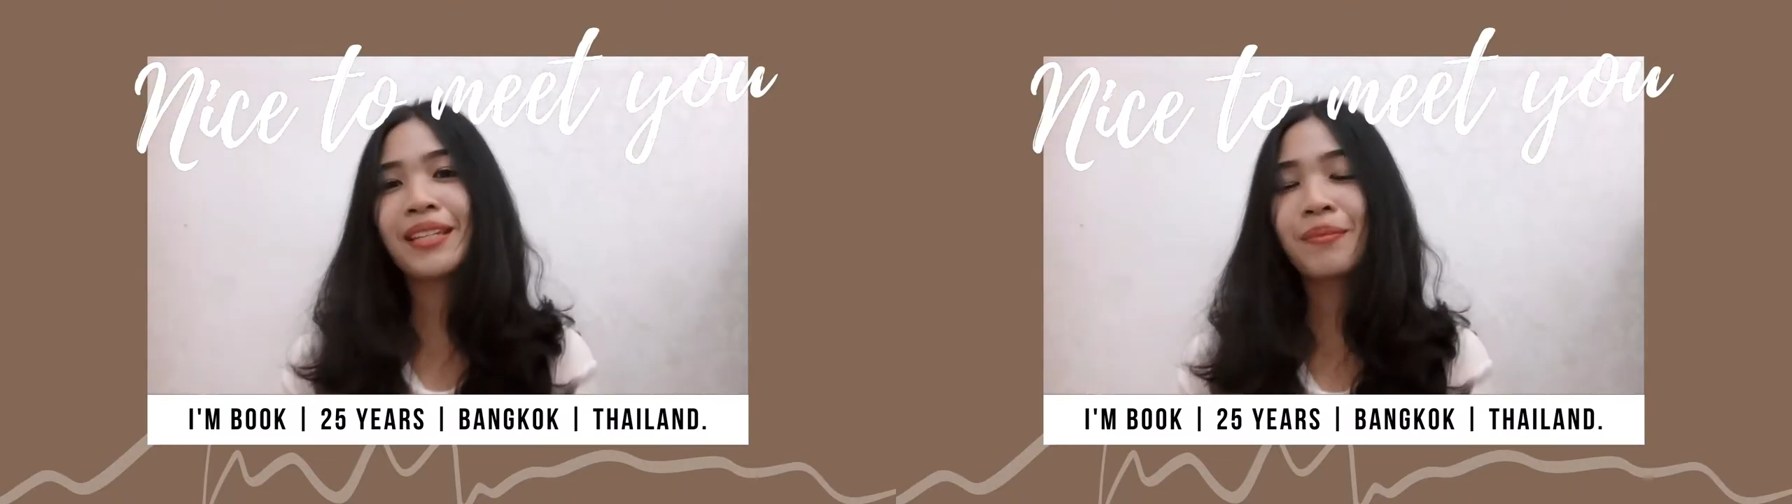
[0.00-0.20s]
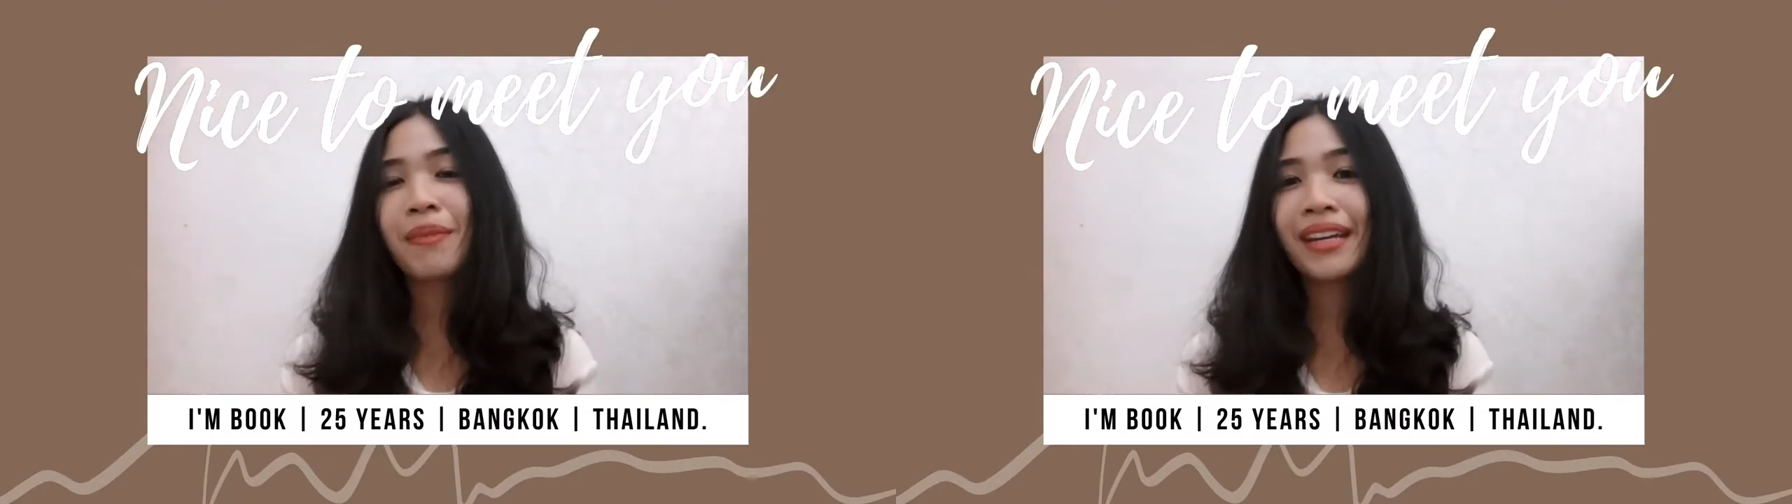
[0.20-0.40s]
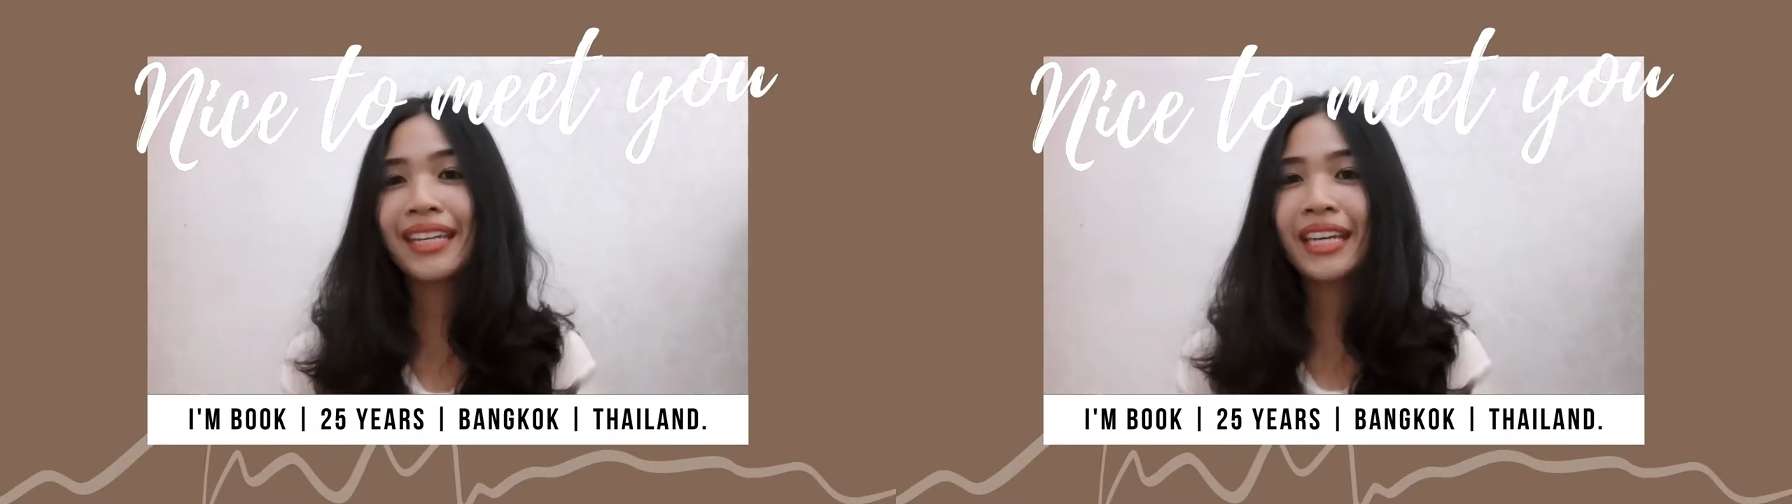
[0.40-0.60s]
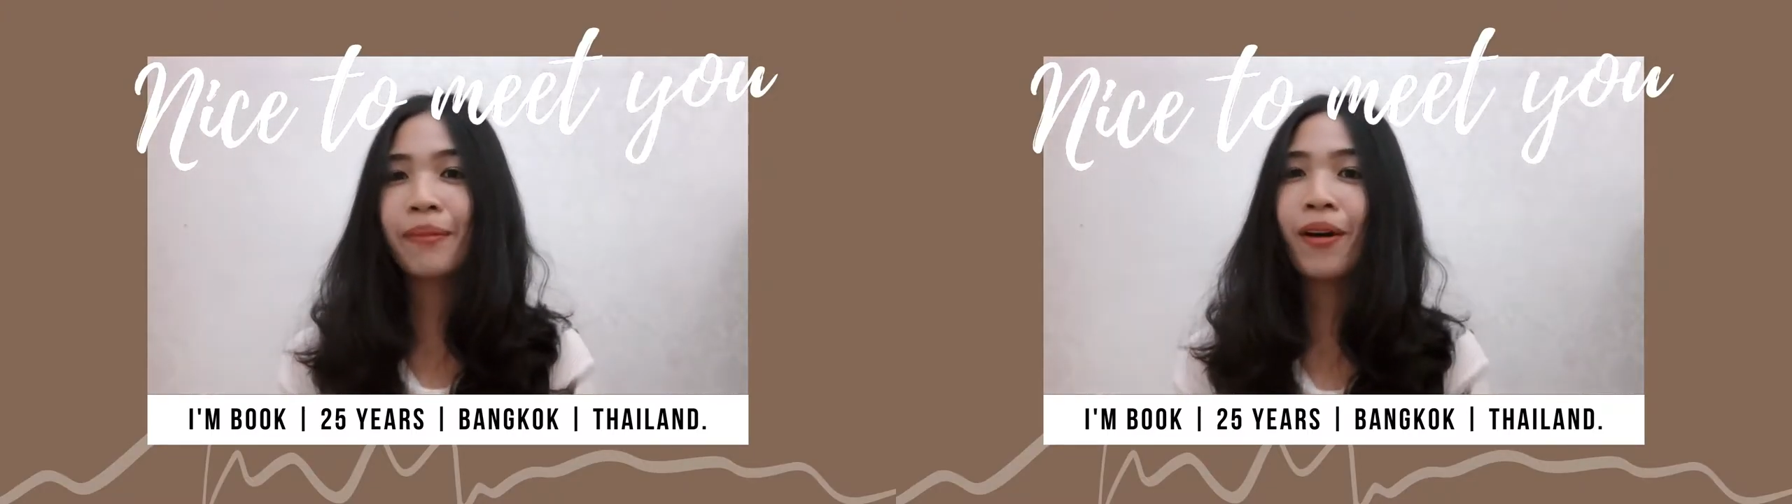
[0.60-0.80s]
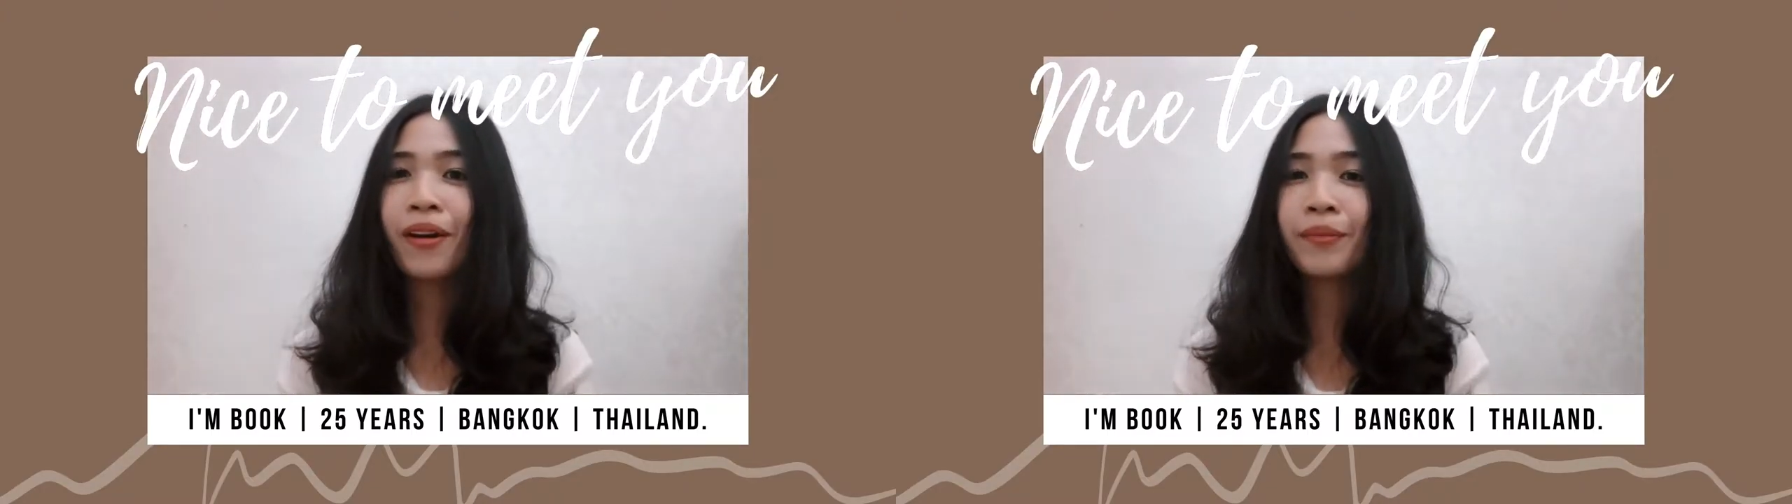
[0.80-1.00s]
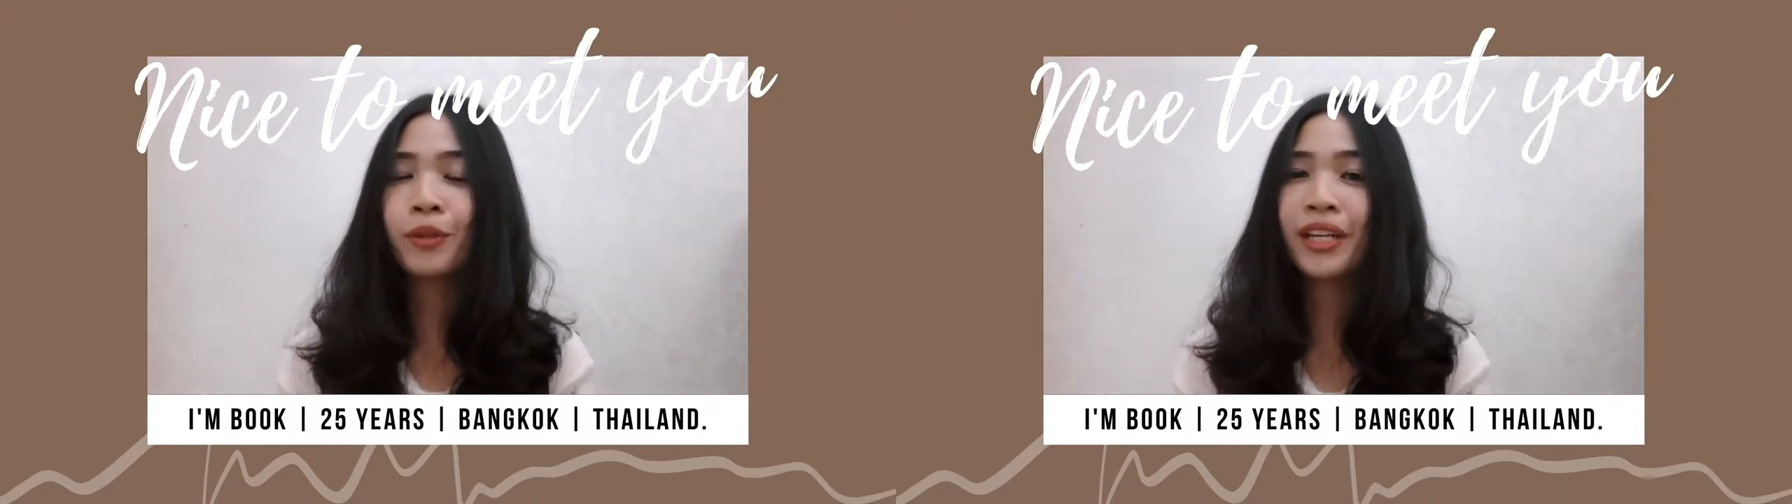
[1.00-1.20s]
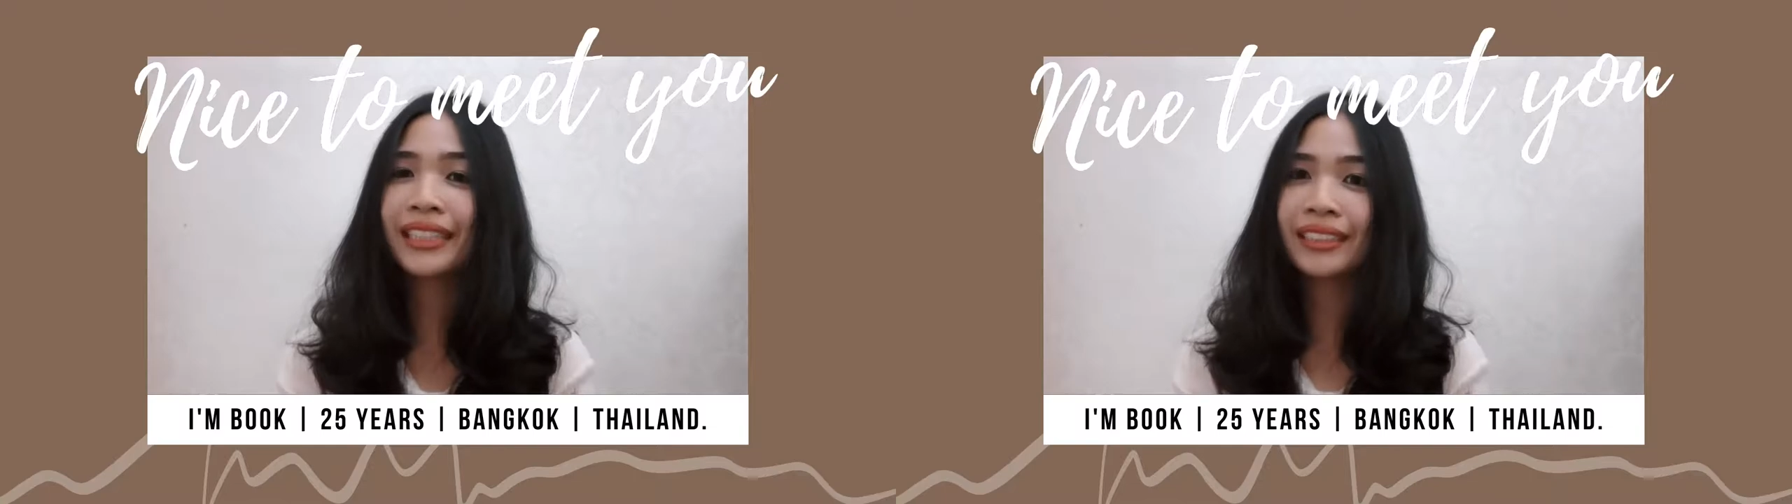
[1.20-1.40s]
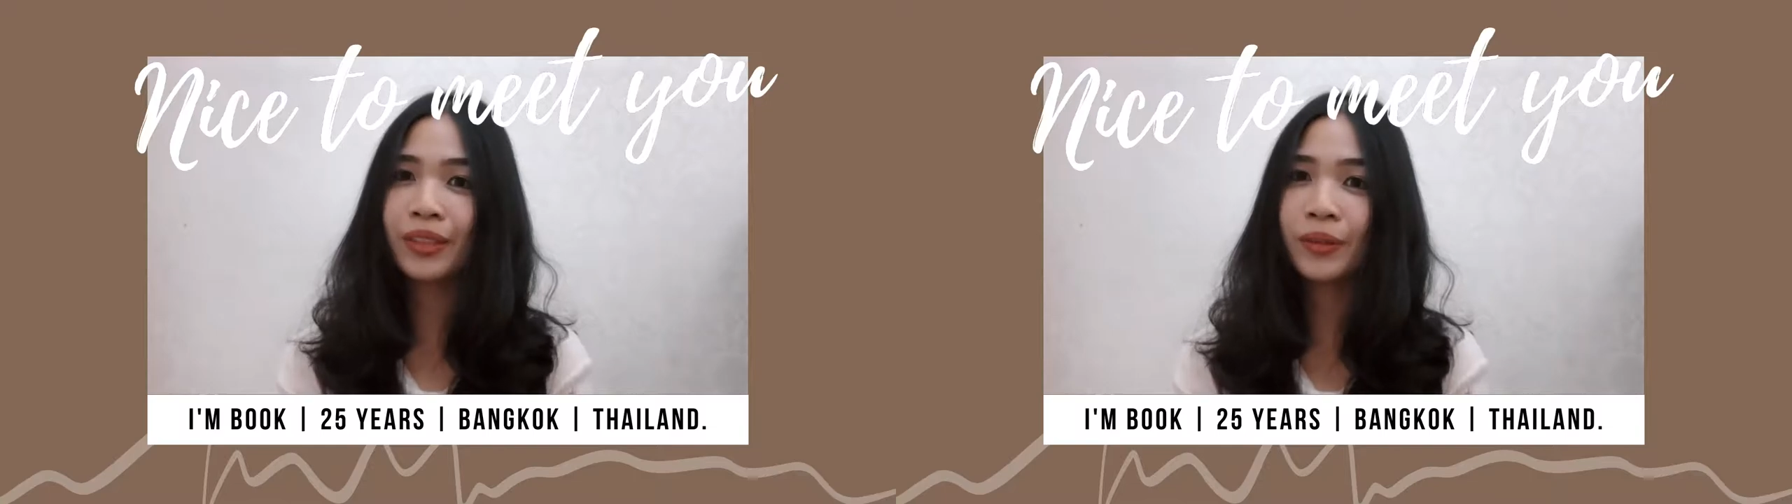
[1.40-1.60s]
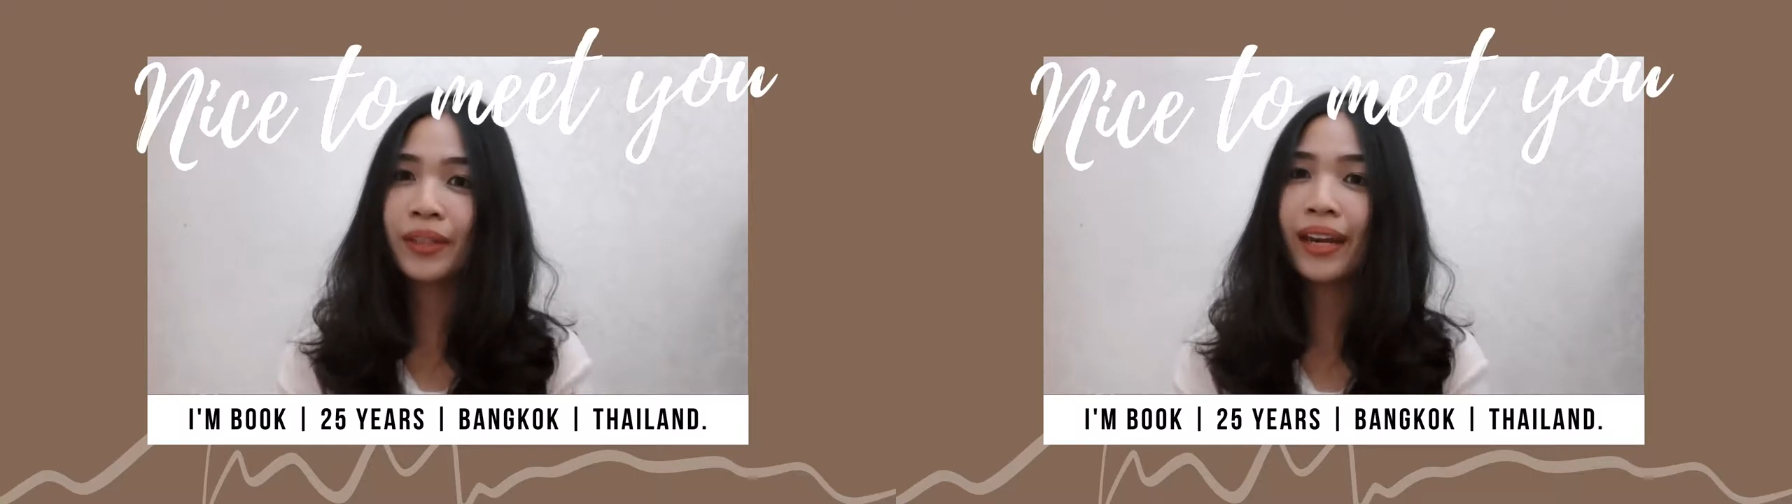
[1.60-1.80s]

Marinia Porn Burasakun